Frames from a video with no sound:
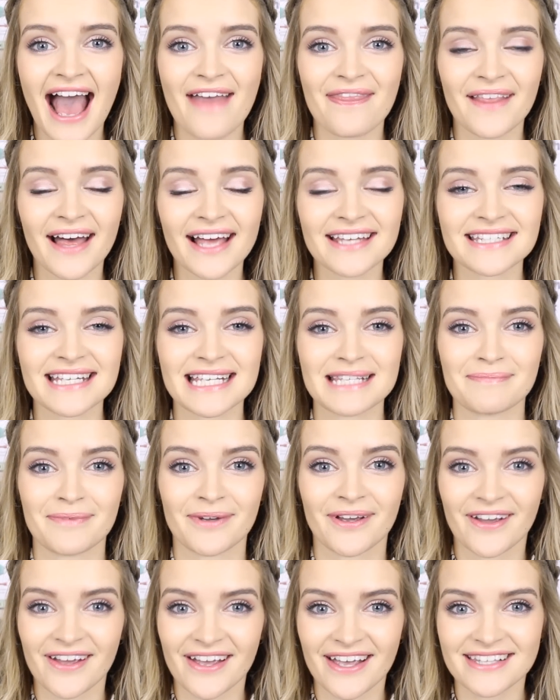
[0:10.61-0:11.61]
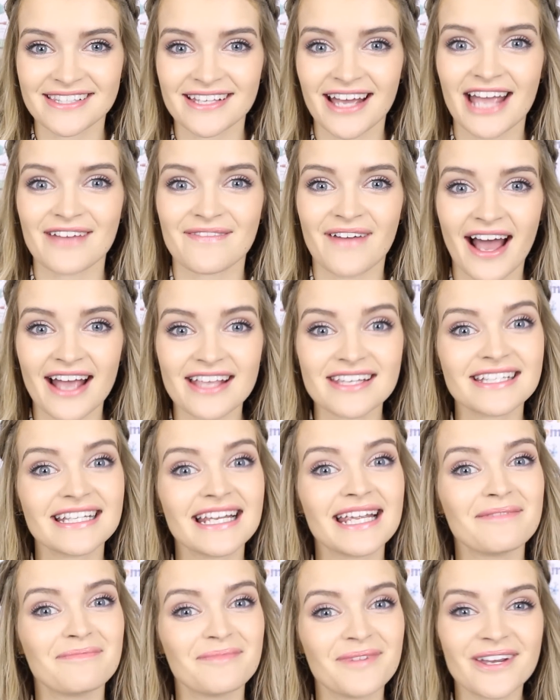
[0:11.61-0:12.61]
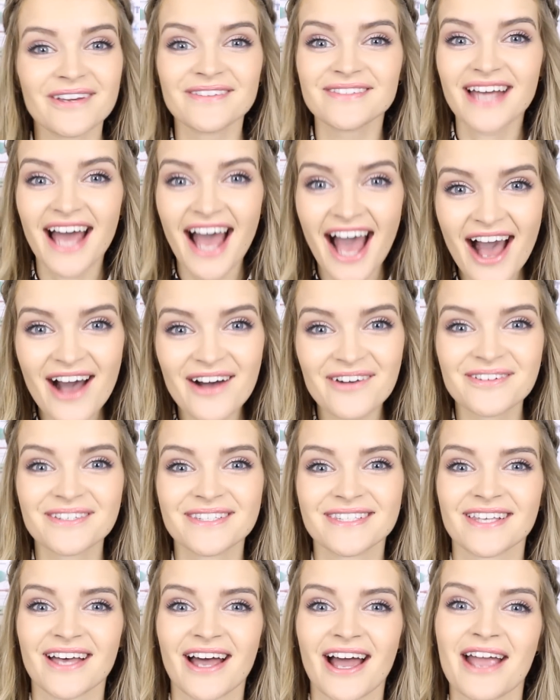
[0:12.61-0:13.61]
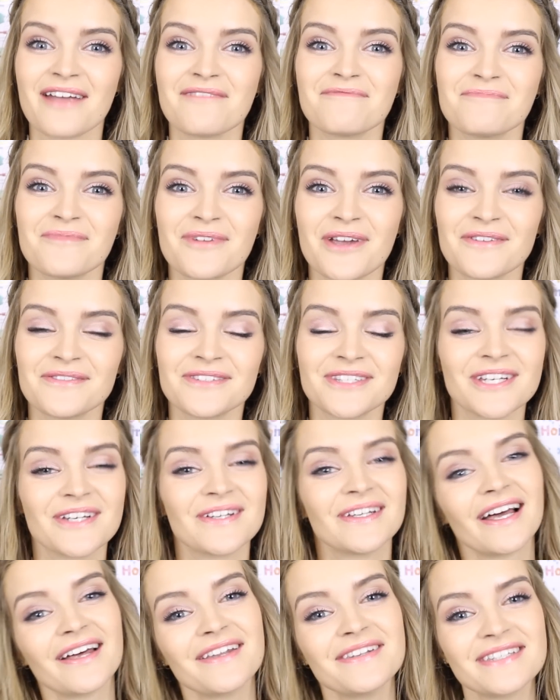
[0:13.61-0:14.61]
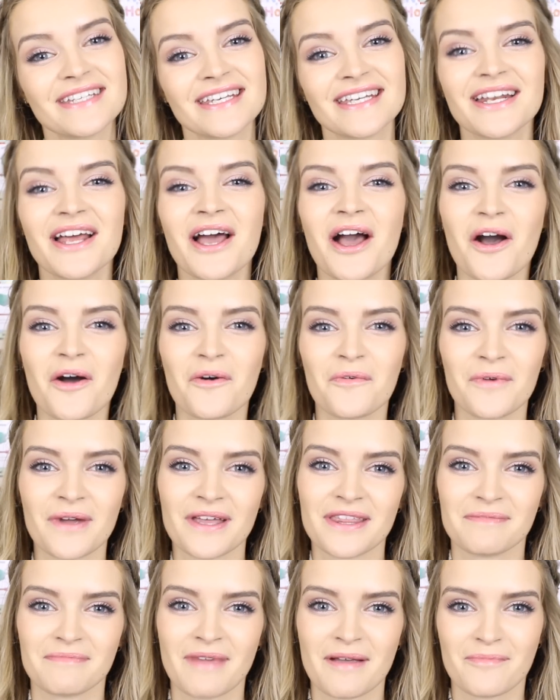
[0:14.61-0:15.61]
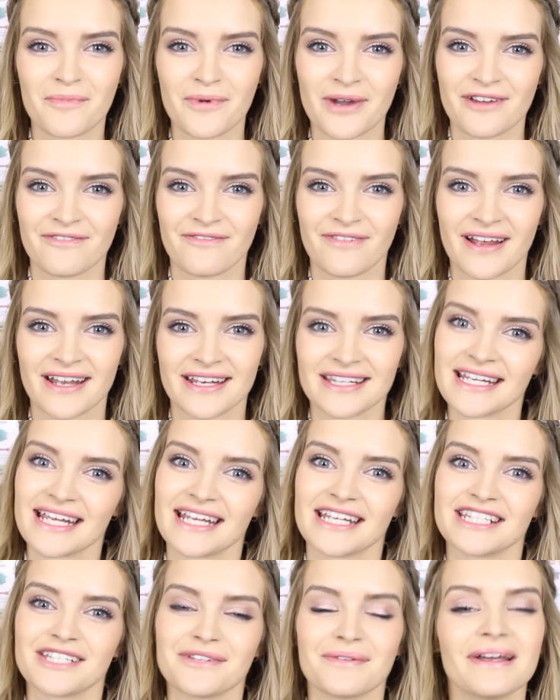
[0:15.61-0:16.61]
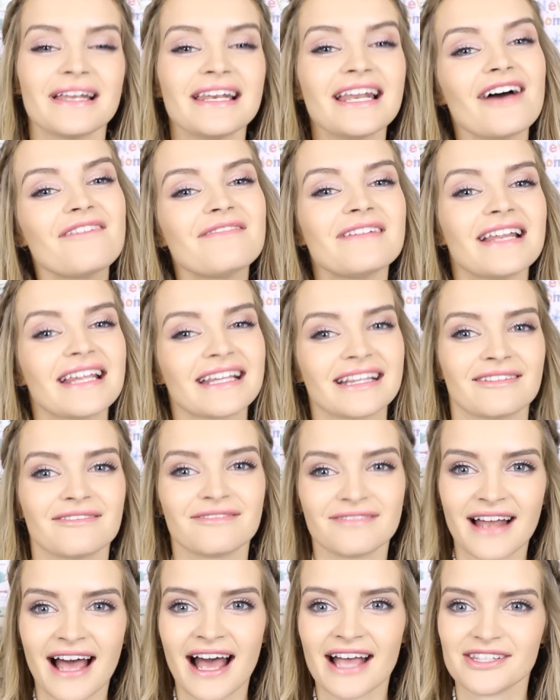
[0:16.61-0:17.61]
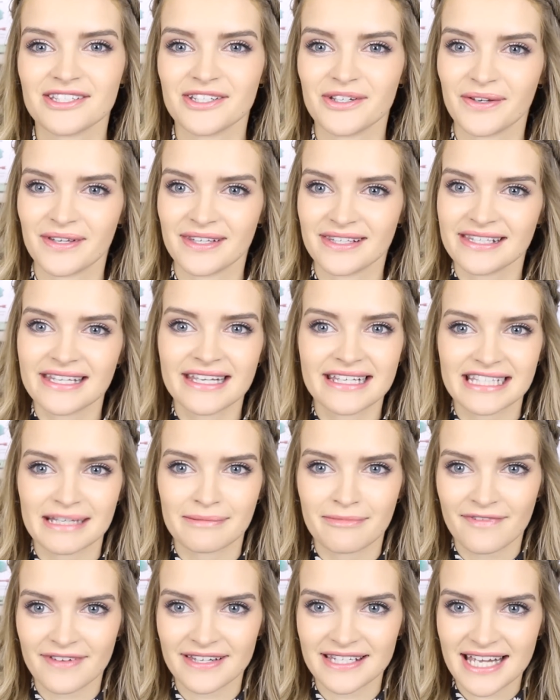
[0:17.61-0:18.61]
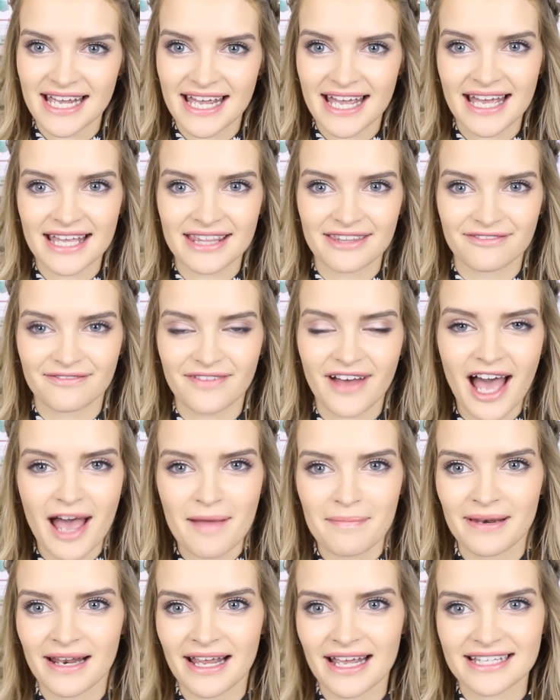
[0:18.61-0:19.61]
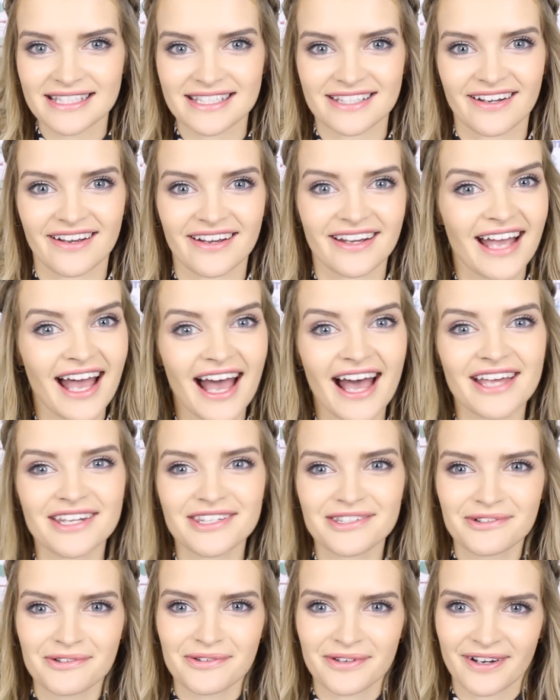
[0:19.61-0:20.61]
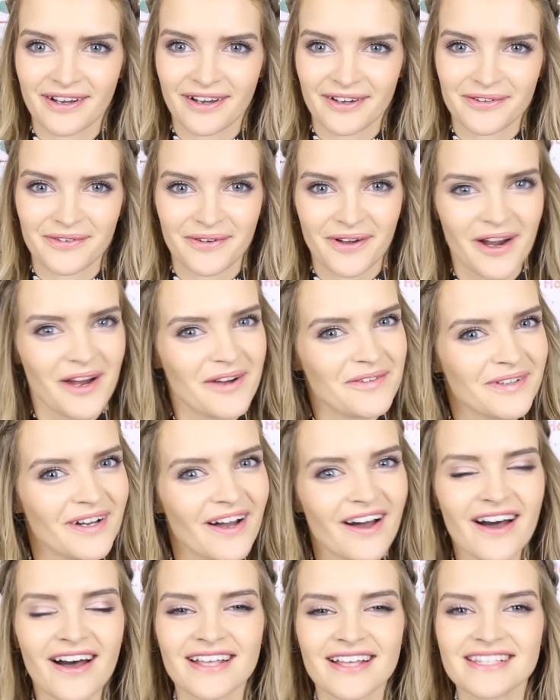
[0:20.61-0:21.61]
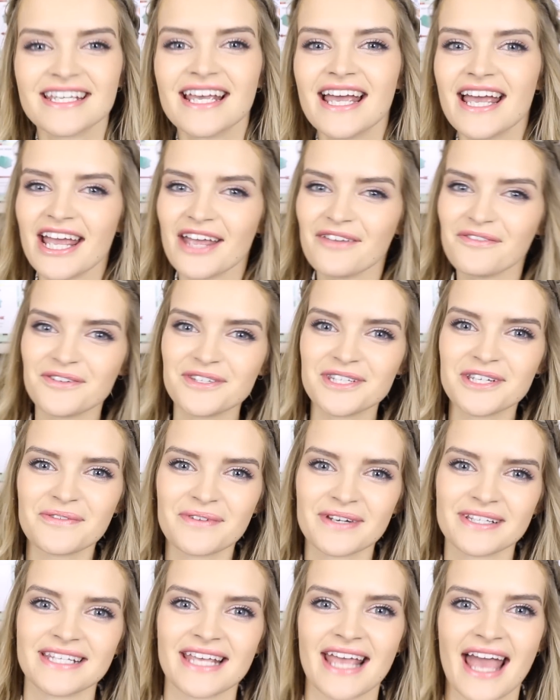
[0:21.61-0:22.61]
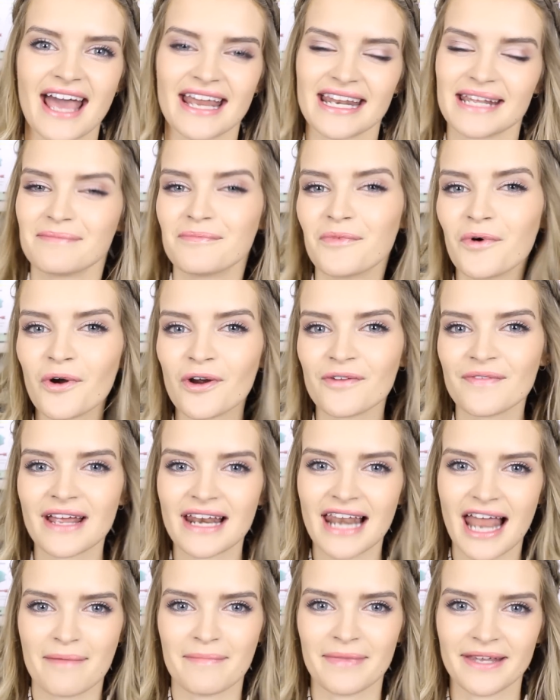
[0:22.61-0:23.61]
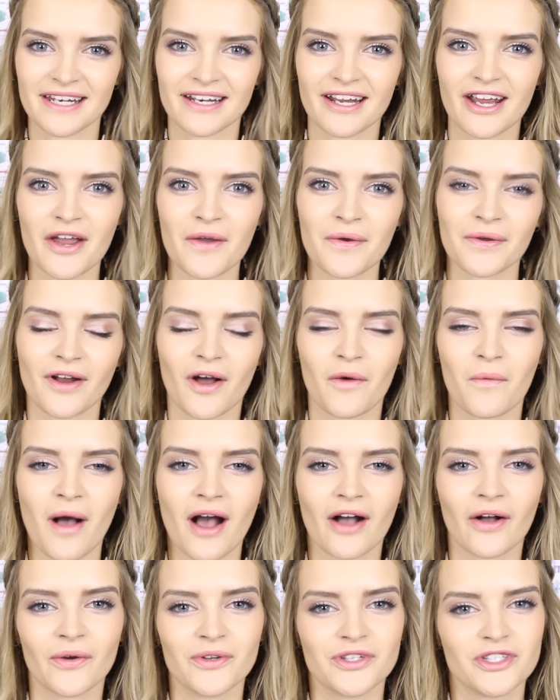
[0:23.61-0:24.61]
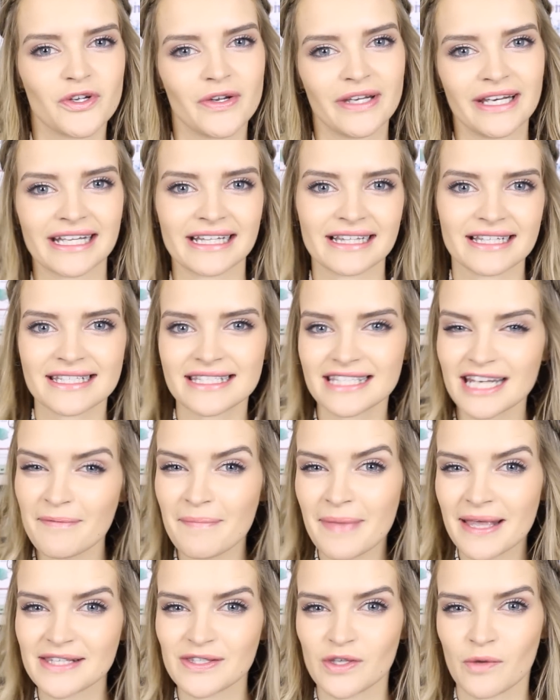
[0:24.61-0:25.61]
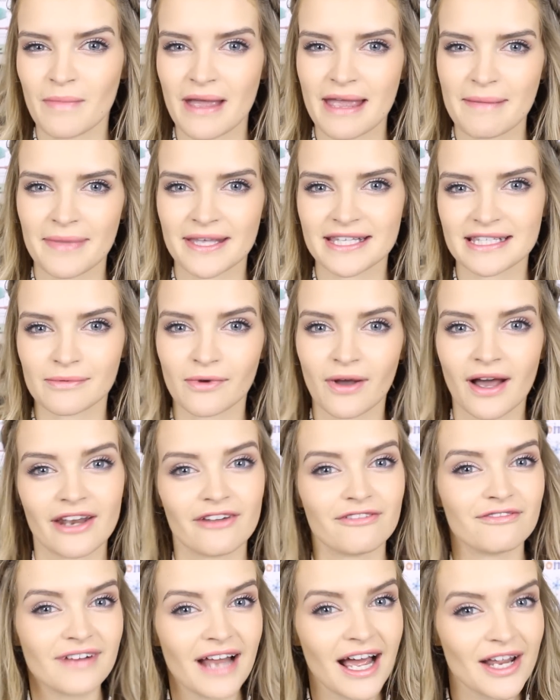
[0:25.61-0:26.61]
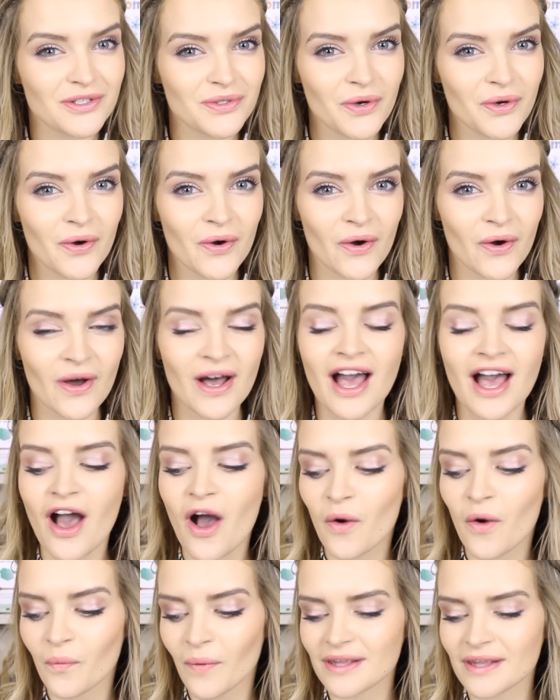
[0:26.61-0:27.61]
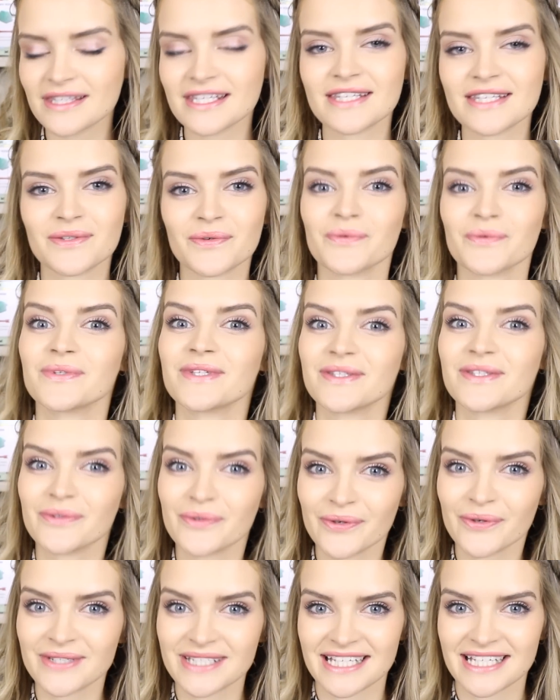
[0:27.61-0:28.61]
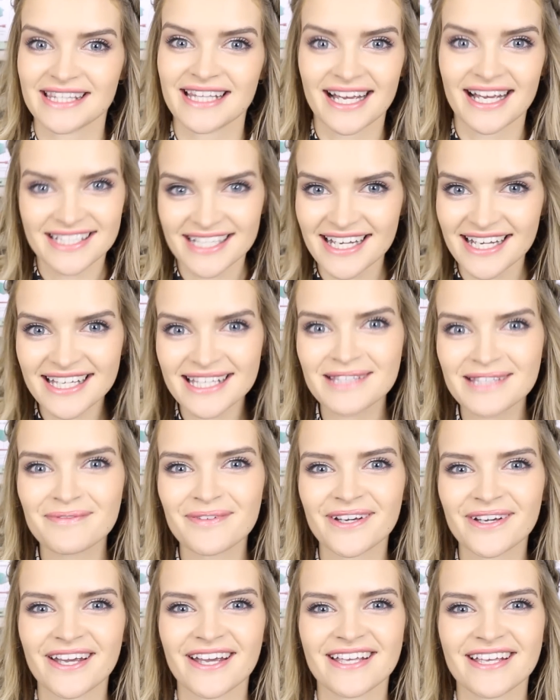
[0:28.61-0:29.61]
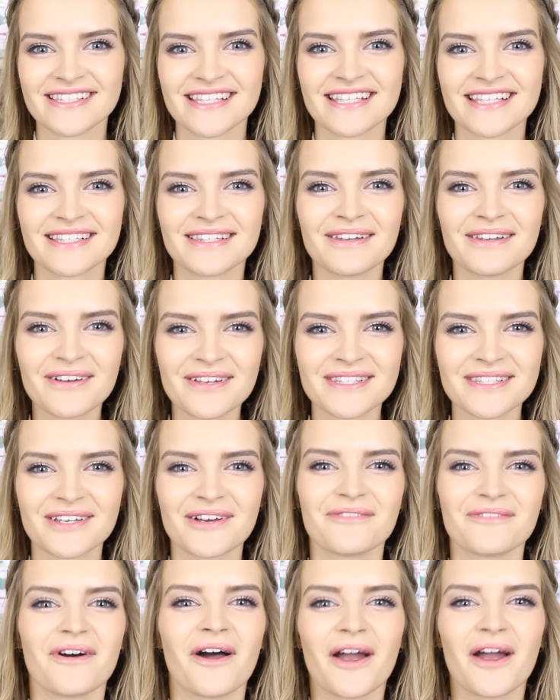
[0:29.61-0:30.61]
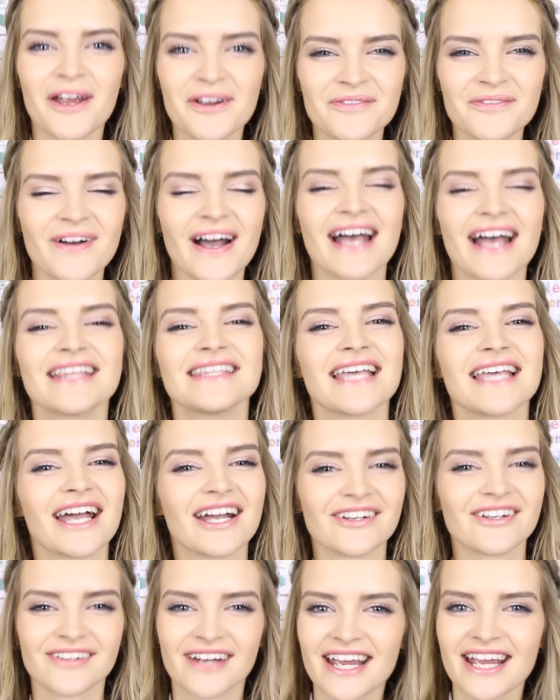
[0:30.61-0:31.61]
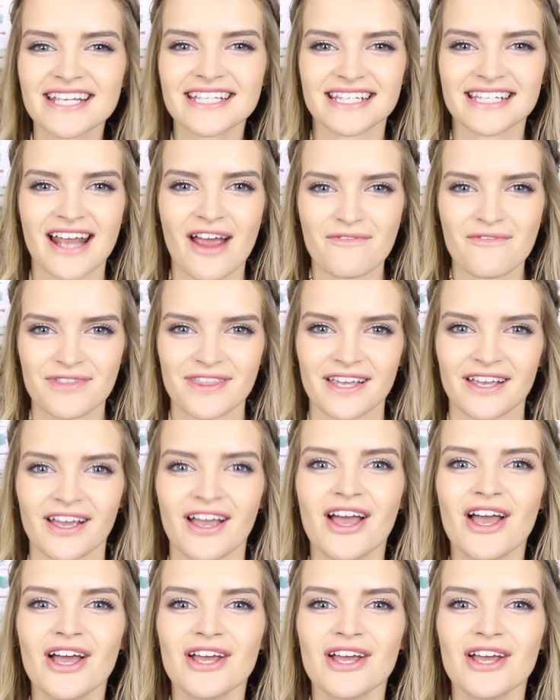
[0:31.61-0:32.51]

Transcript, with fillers: and that is because I've actually moved house. So I've moved to London with my boyfriend into a lovely little flat. You can see some of it here, the fireplace and our candle and our new home cards. If you do want to see any more of it, let me know and I'll work on doing little snippets or maybe some kind of flat tour once it's all sorted, that is, because there's lots of homeware and decoration, everything